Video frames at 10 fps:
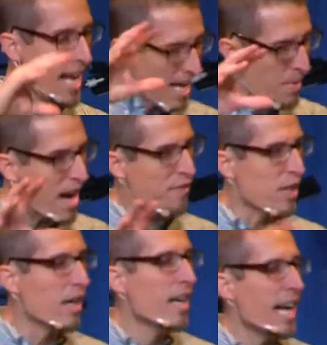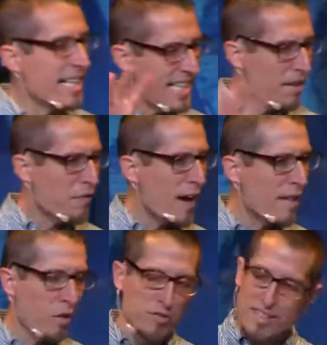and we have to
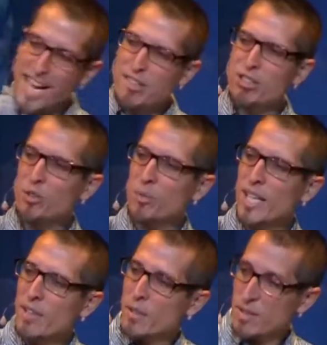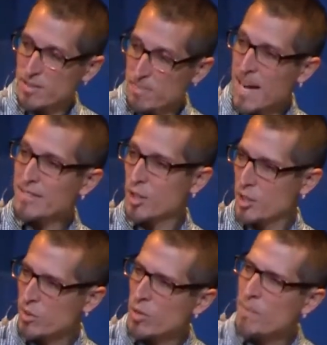identify those. The last three messages were